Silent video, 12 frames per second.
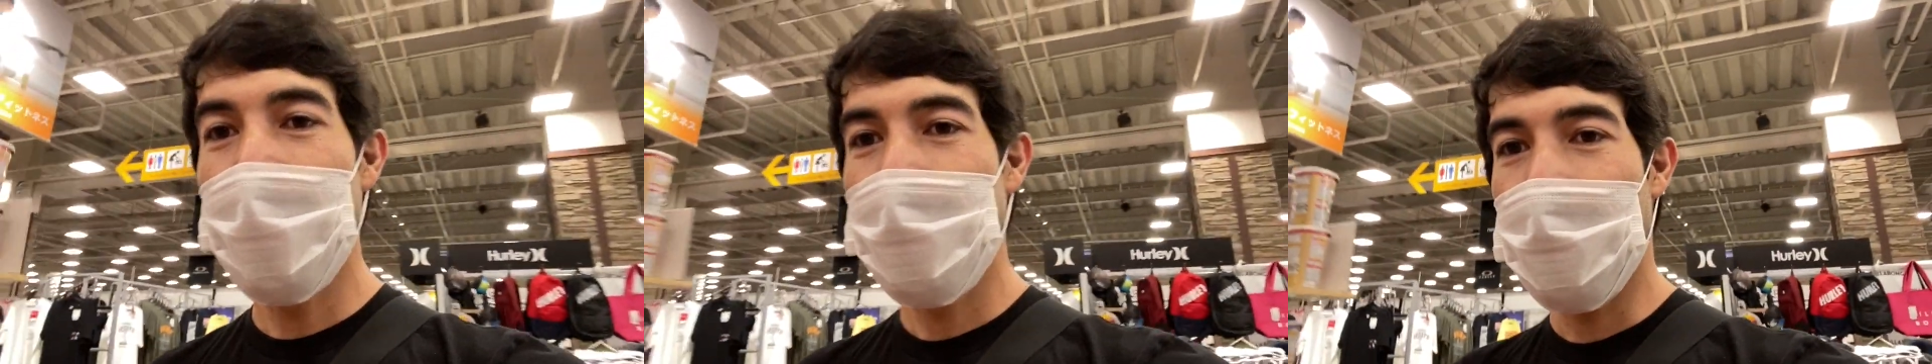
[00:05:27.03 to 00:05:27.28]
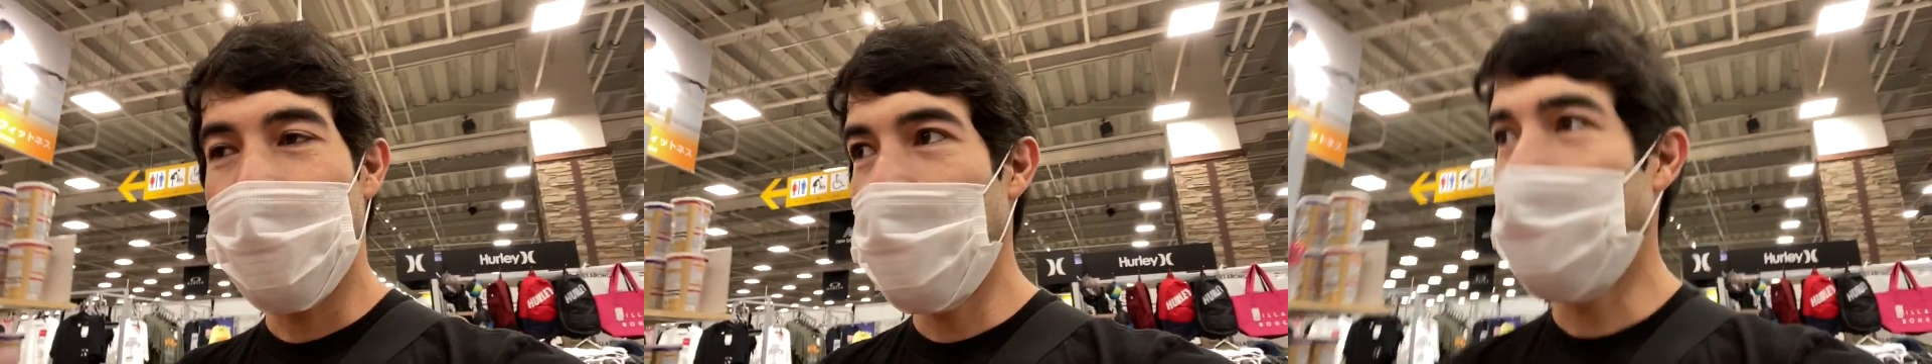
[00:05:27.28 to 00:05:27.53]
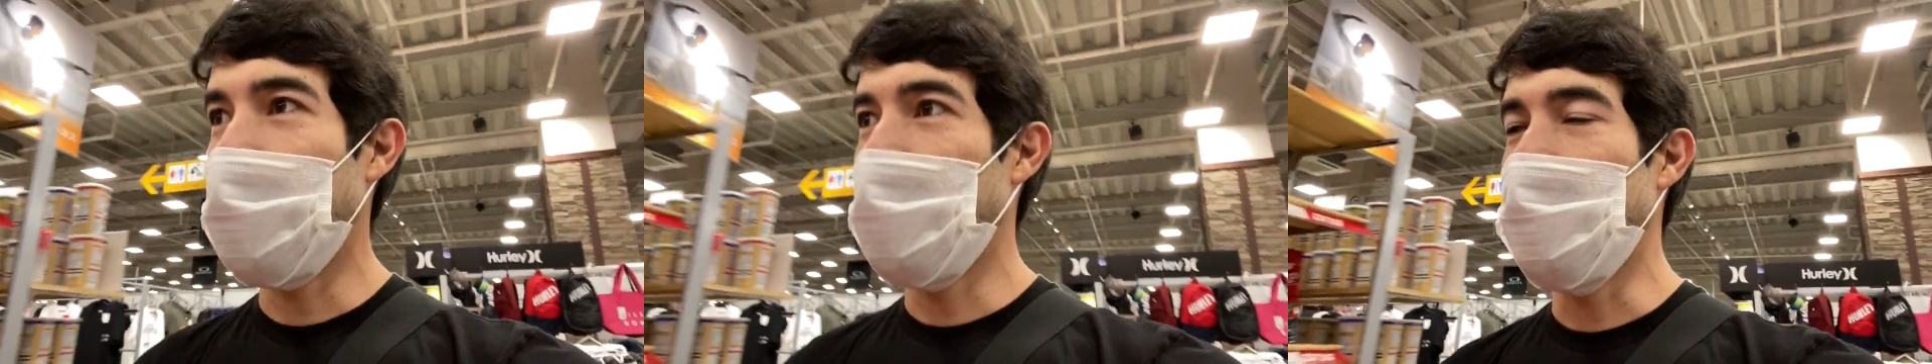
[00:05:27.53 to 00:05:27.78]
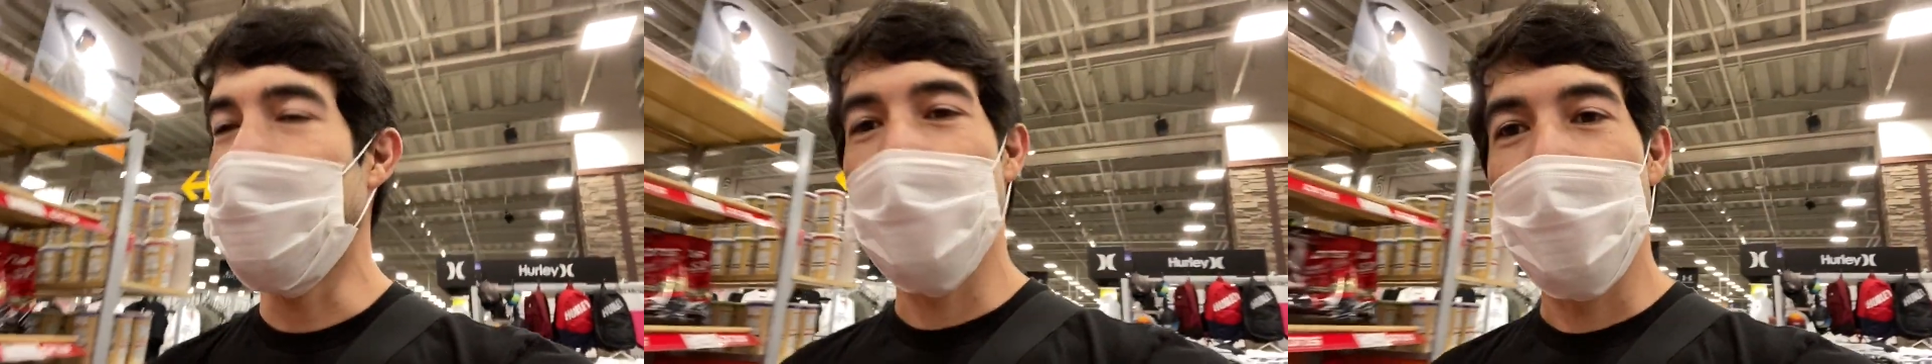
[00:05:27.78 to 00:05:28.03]
So anyway,
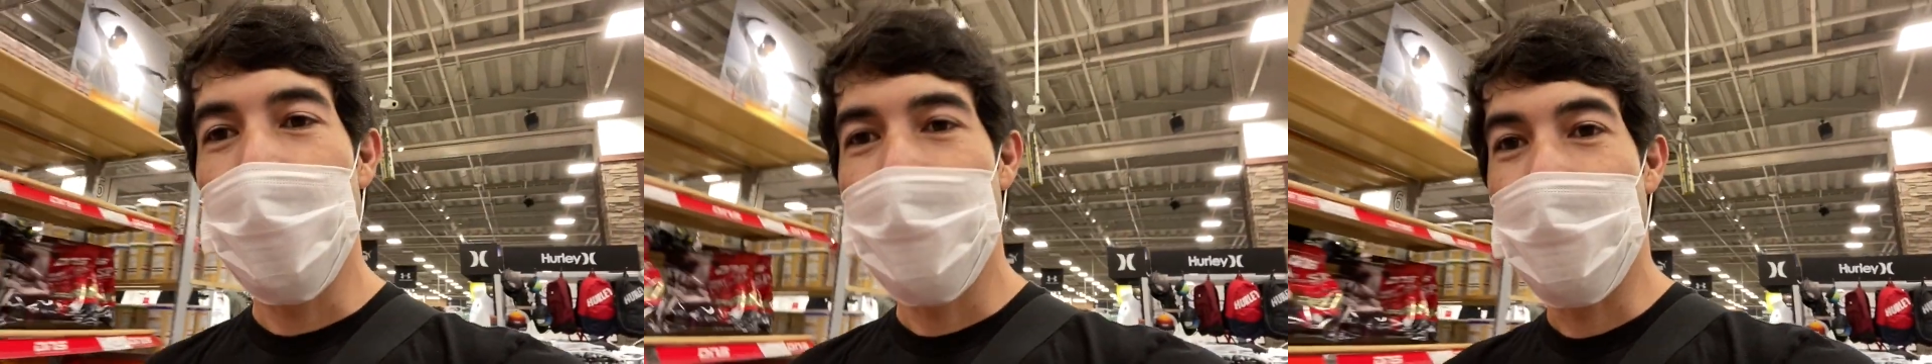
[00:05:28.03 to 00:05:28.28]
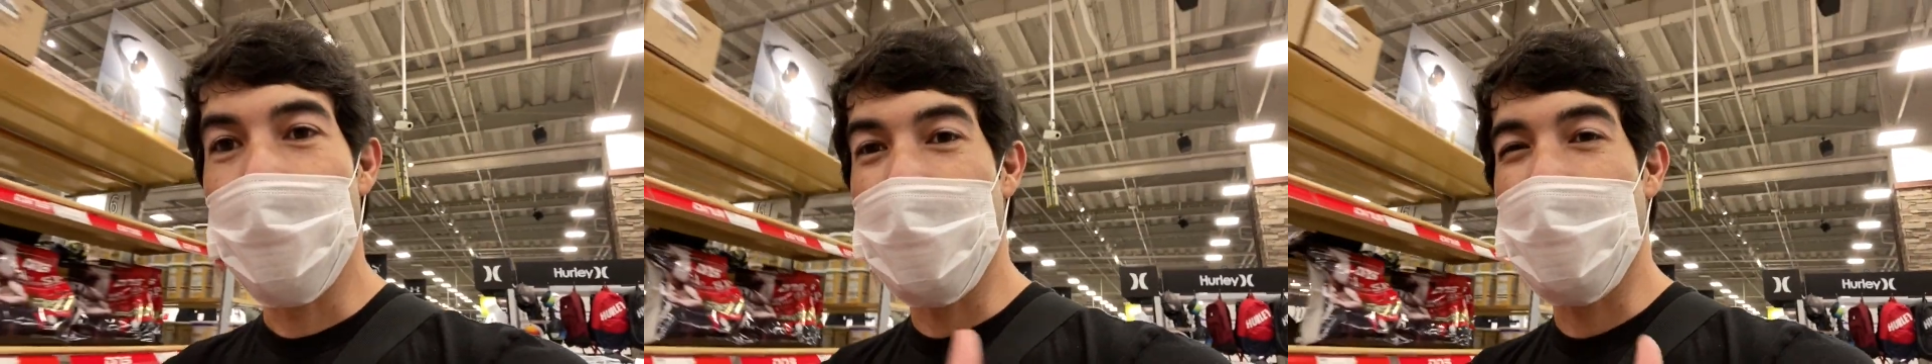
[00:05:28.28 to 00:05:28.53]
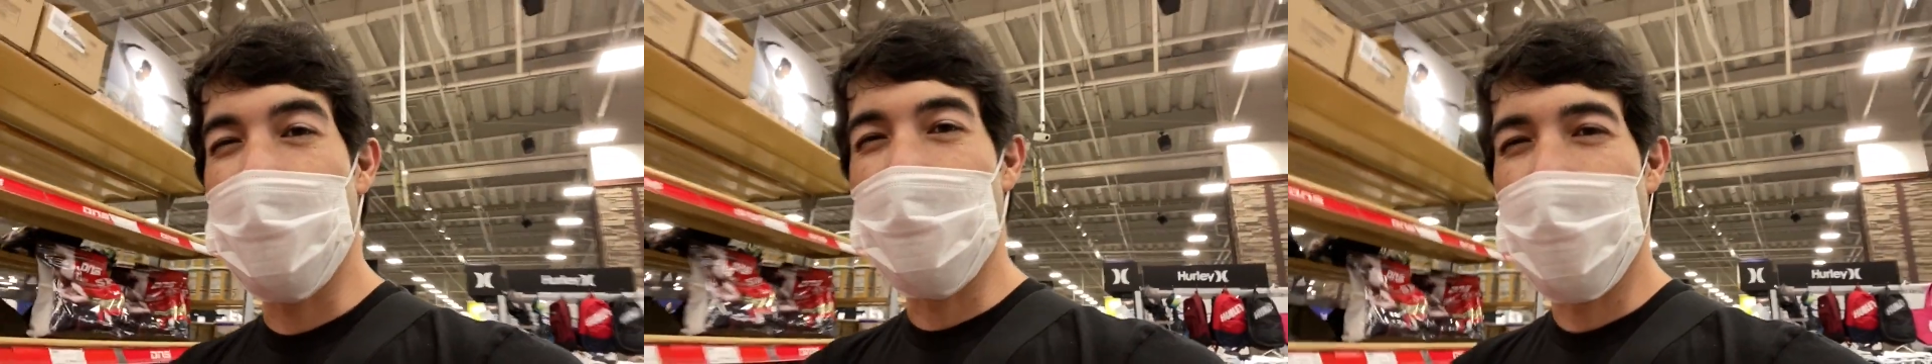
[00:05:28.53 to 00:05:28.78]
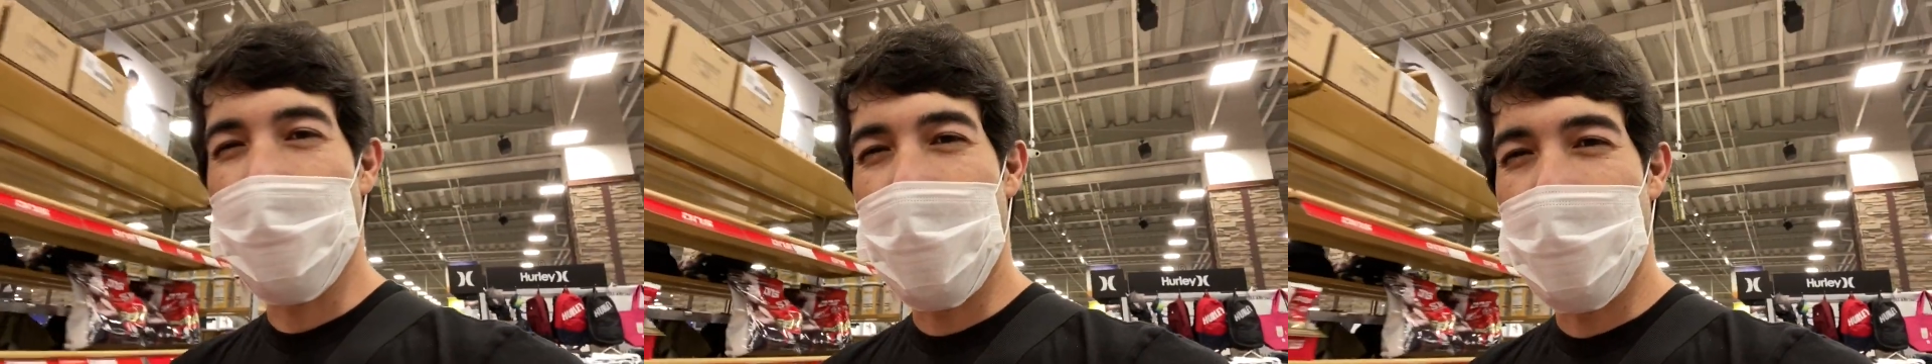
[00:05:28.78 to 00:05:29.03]
guys, if you want to see
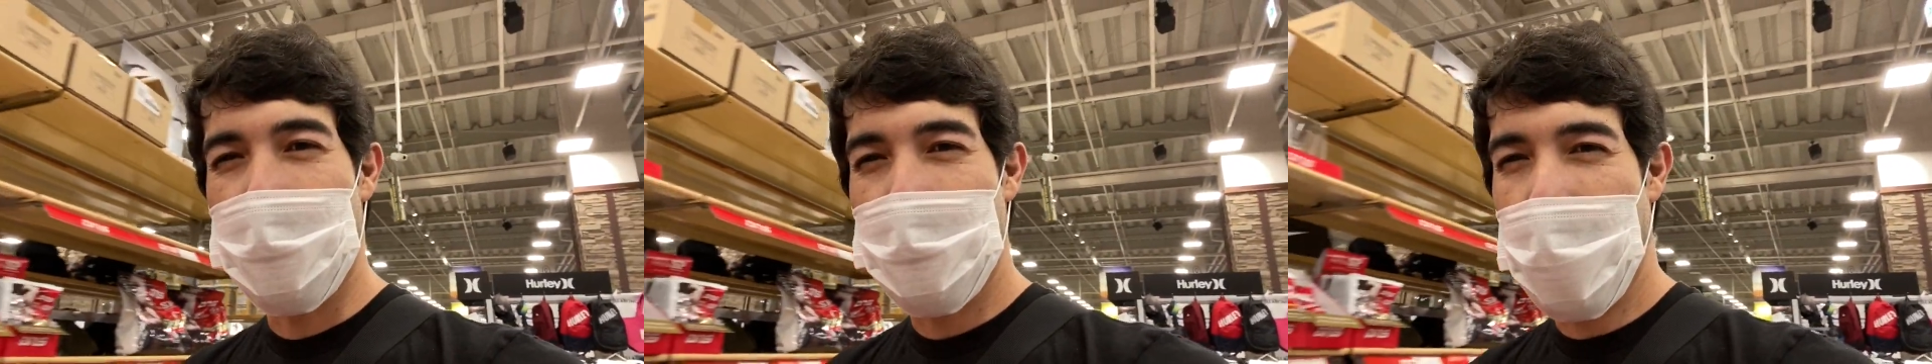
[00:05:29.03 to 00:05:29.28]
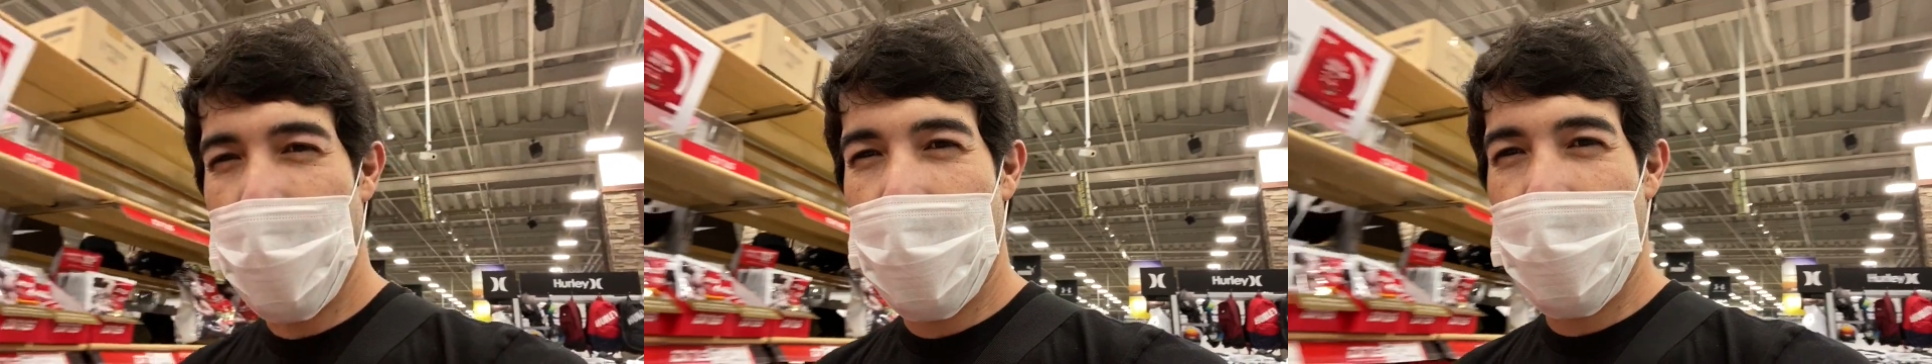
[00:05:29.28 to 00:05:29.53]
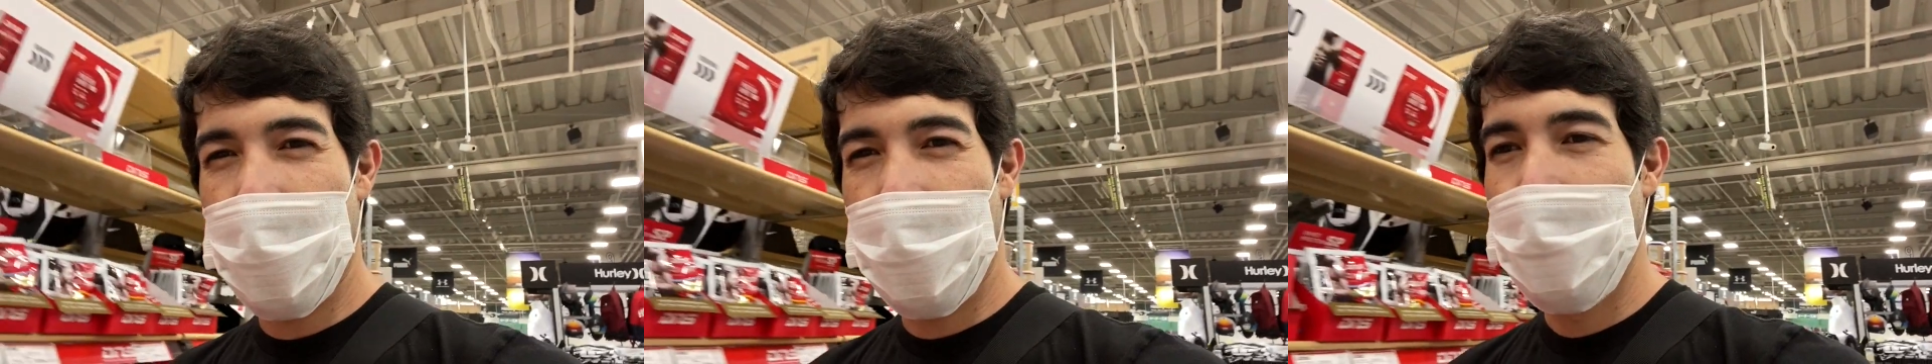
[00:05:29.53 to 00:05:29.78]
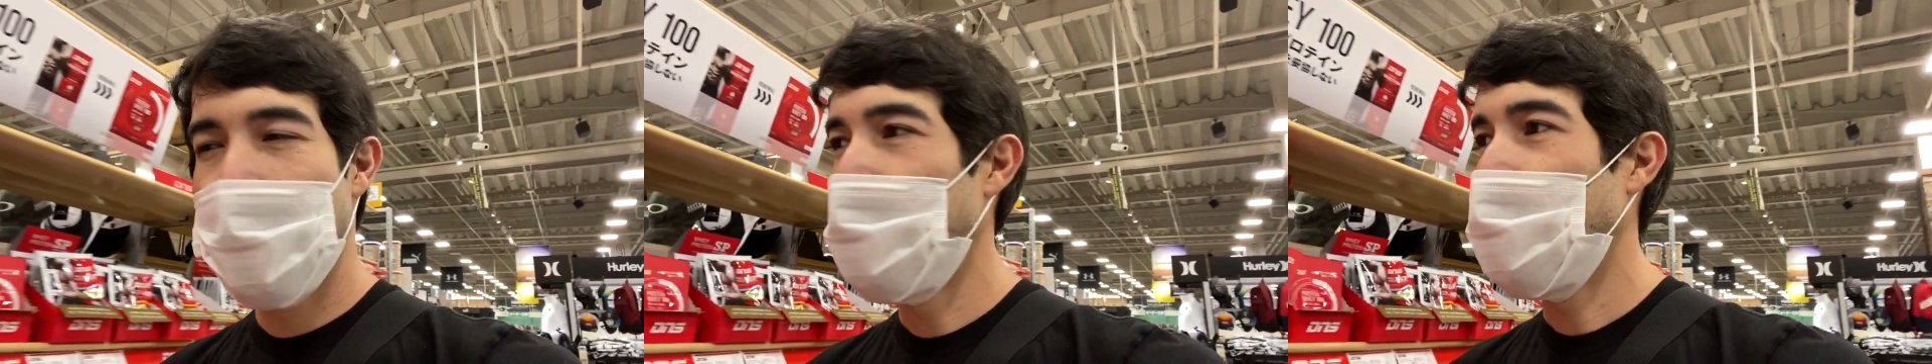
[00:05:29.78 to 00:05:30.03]
more about Japan